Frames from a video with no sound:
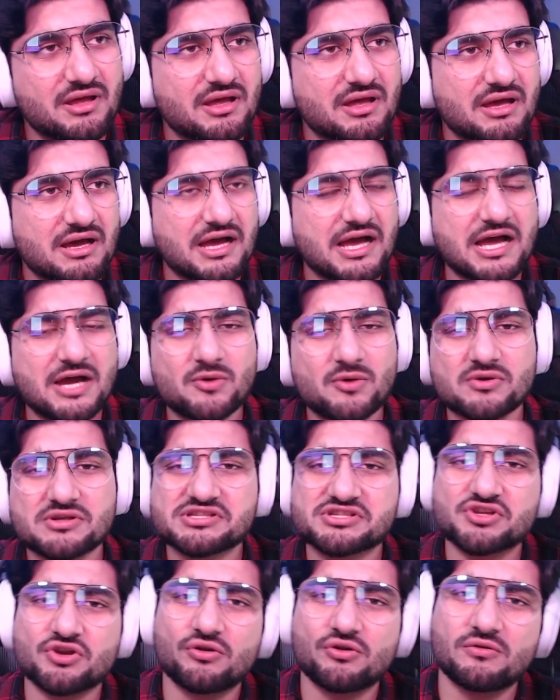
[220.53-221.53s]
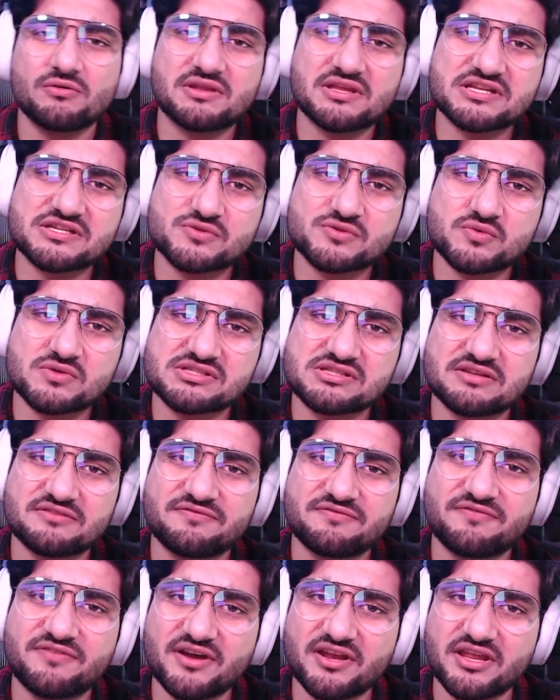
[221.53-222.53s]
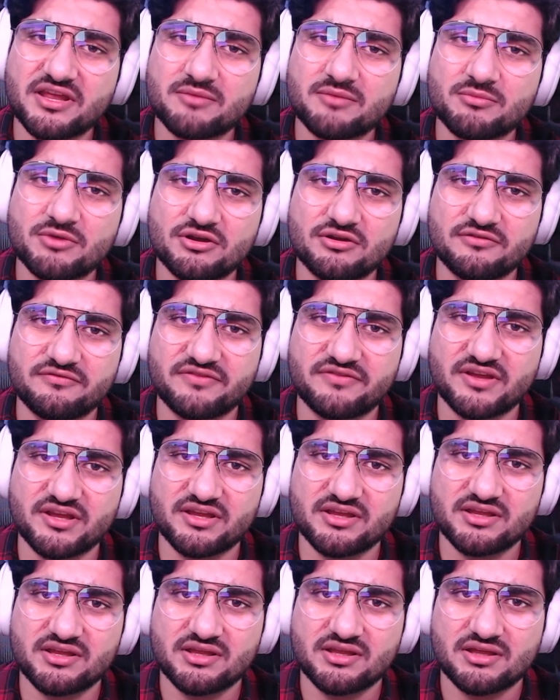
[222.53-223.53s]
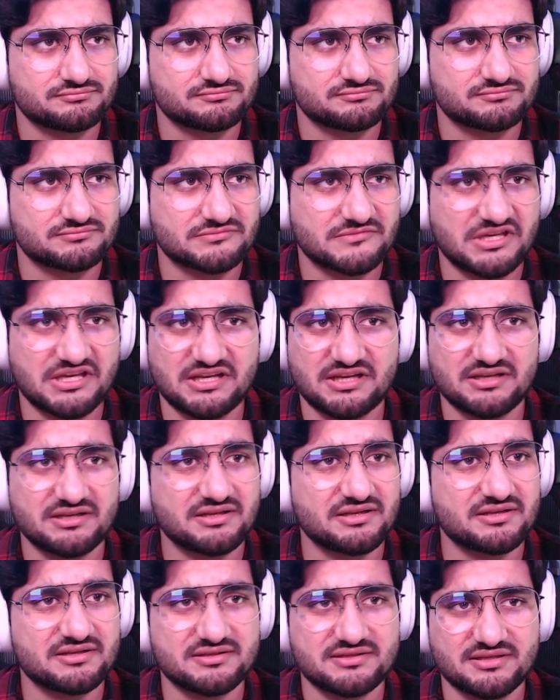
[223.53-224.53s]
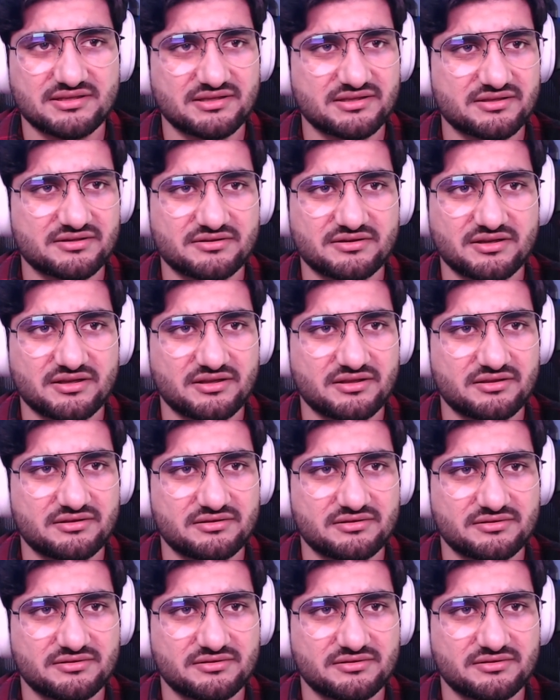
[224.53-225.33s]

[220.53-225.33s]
I was told this was the funny movie. And he didn't take her hand.